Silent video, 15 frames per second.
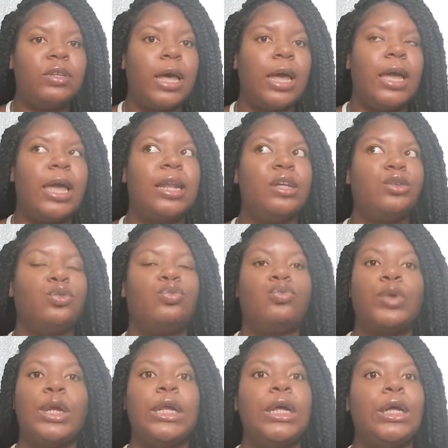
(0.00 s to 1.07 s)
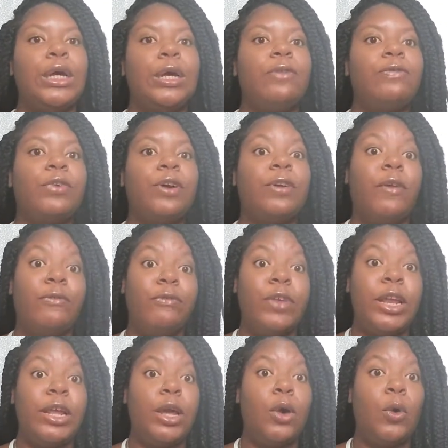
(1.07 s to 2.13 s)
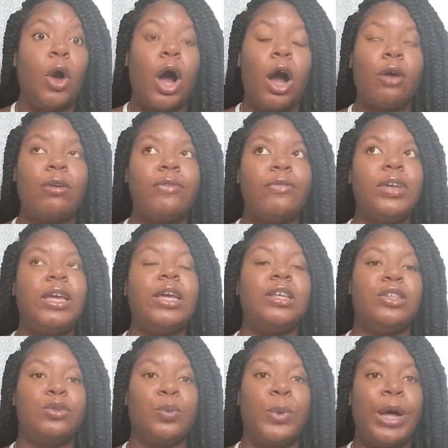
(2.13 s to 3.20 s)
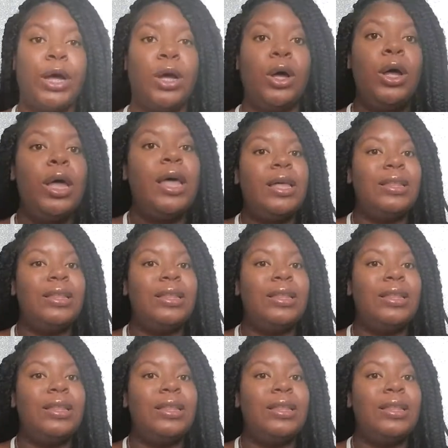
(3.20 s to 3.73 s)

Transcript: and it's really good for videography as well.